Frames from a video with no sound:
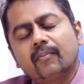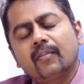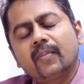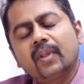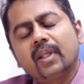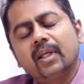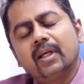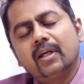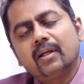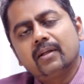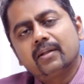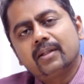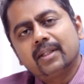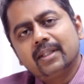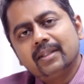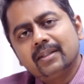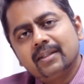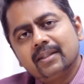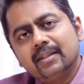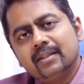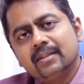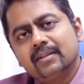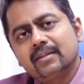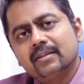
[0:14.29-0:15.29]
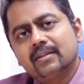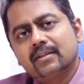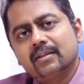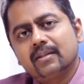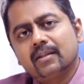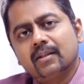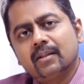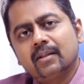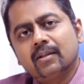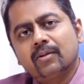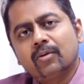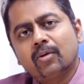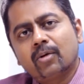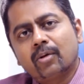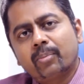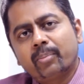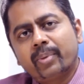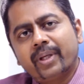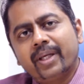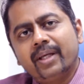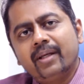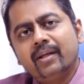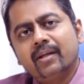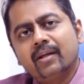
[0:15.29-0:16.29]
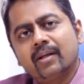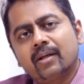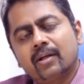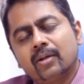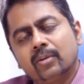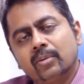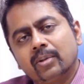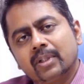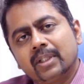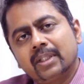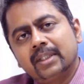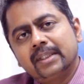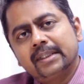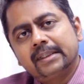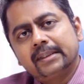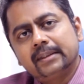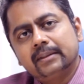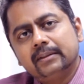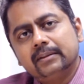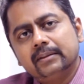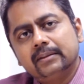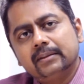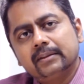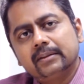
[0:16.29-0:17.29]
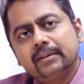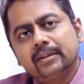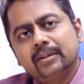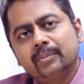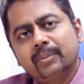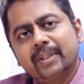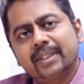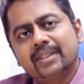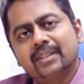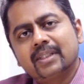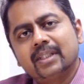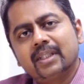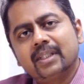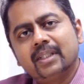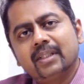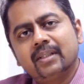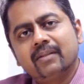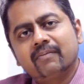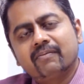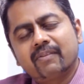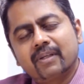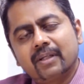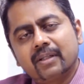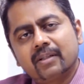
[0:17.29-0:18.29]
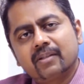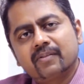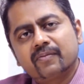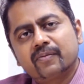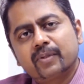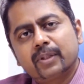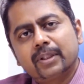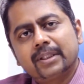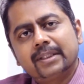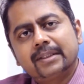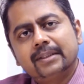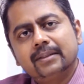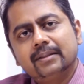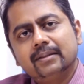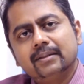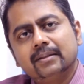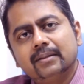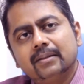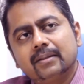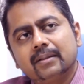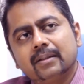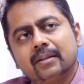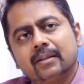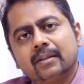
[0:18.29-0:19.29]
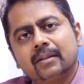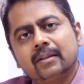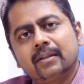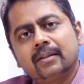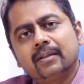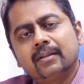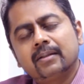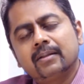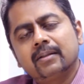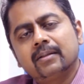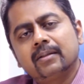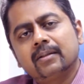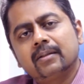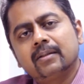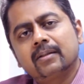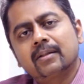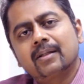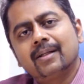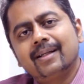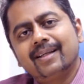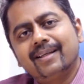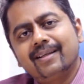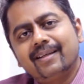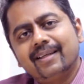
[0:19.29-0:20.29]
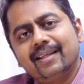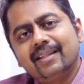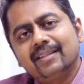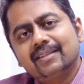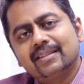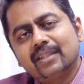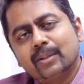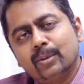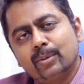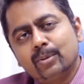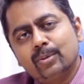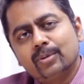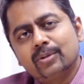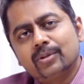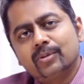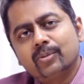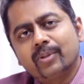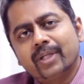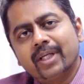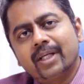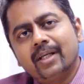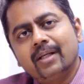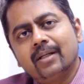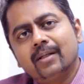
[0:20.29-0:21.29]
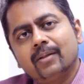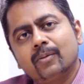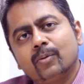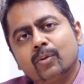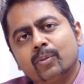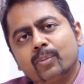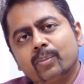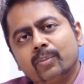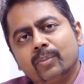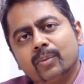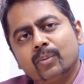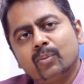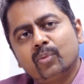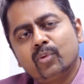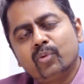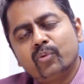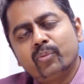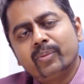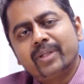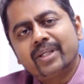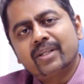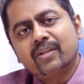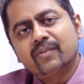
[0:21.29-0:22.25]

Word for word: Yeah, tenderness uh, or pain around the ear, especially in front of the ear, and uh, clicking sounds while op- movement